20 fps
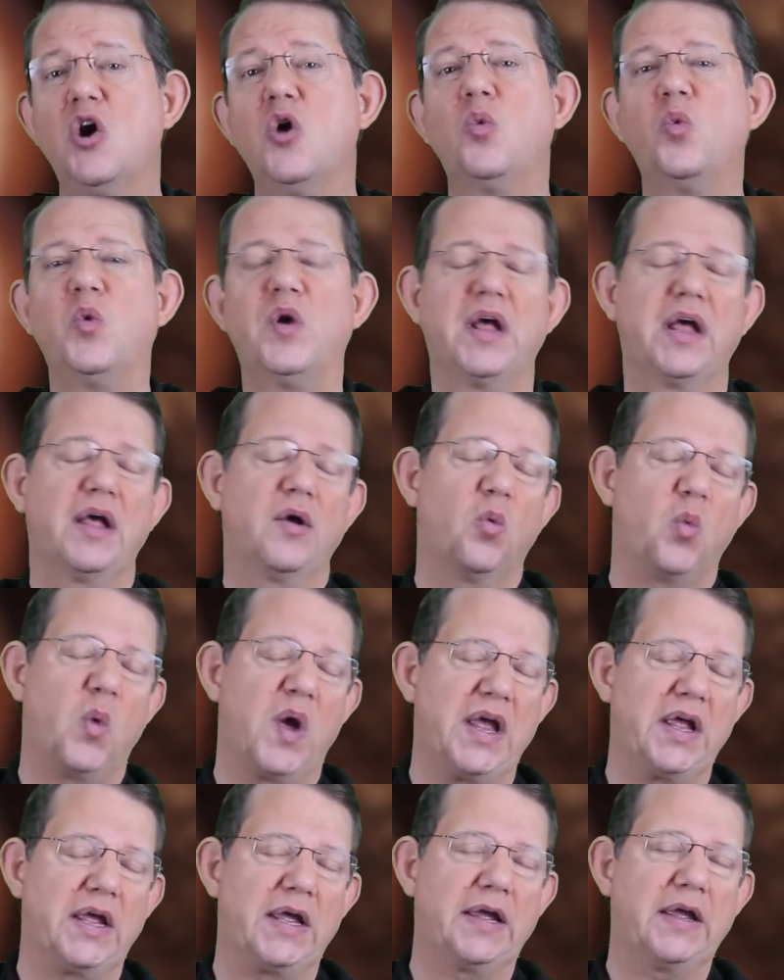
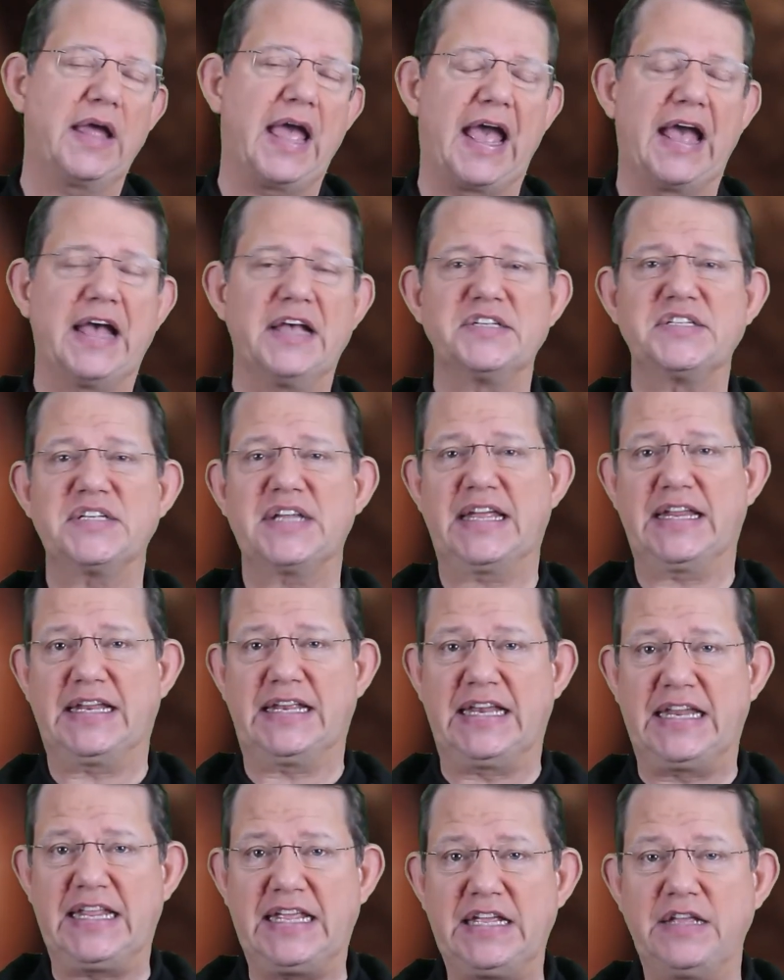whereas it
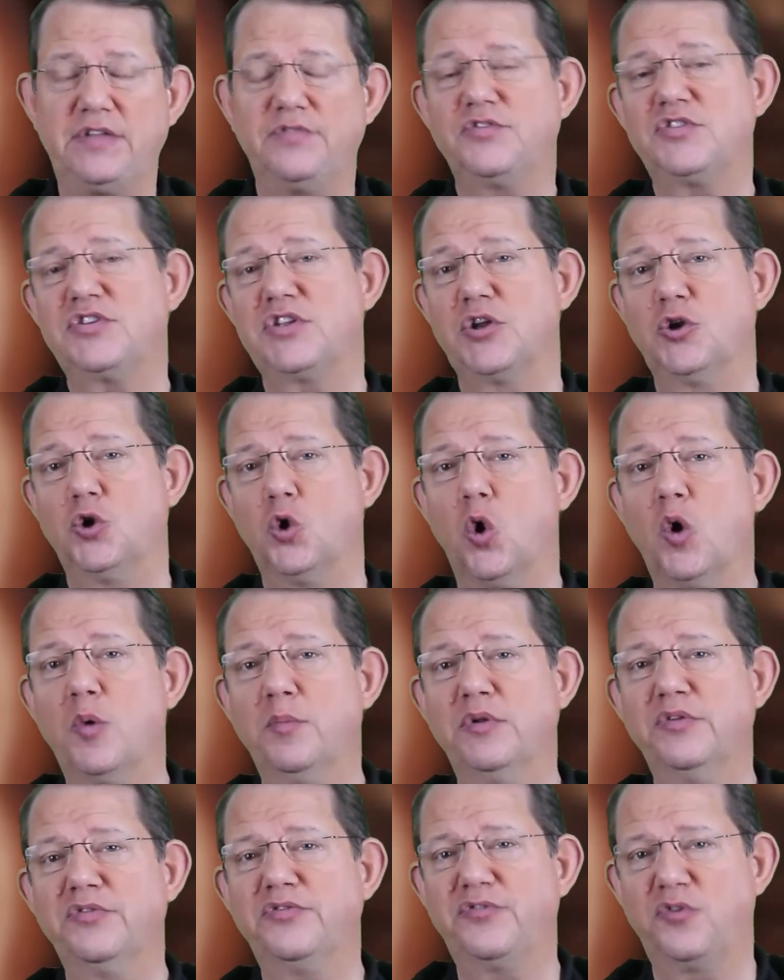leaves the
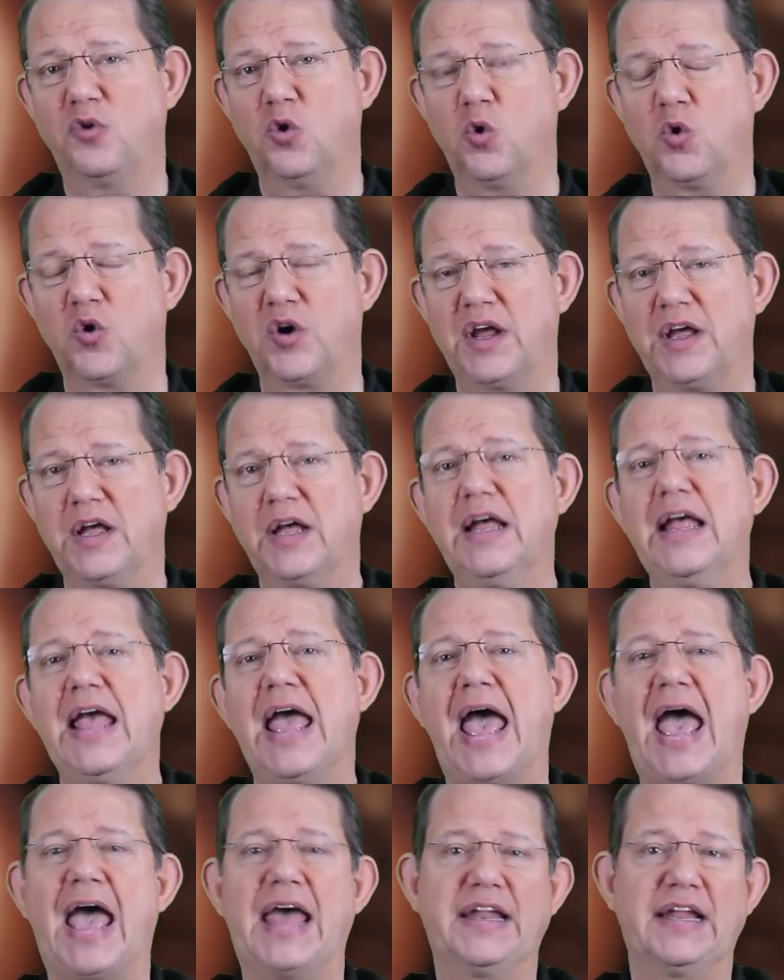normal flora
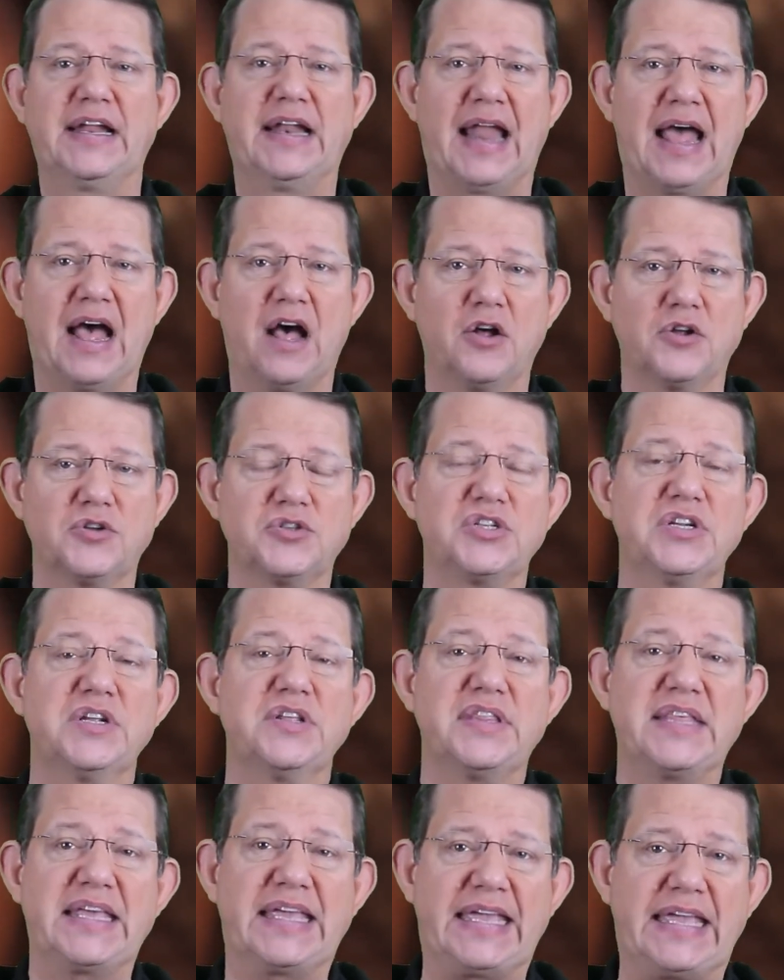and allows
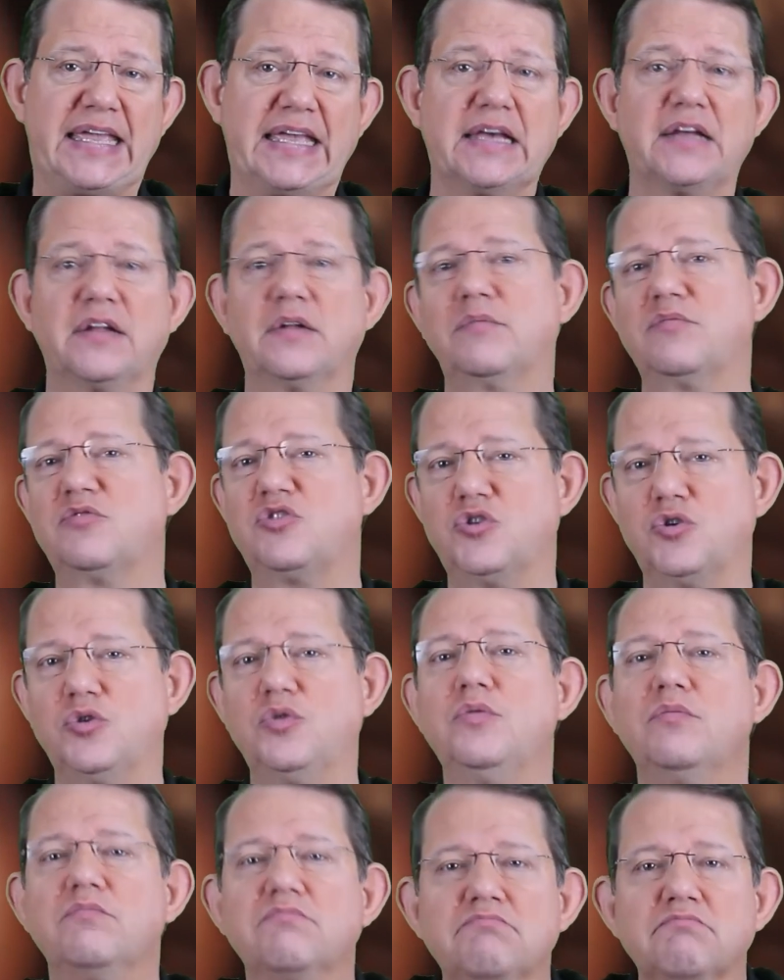the ear to,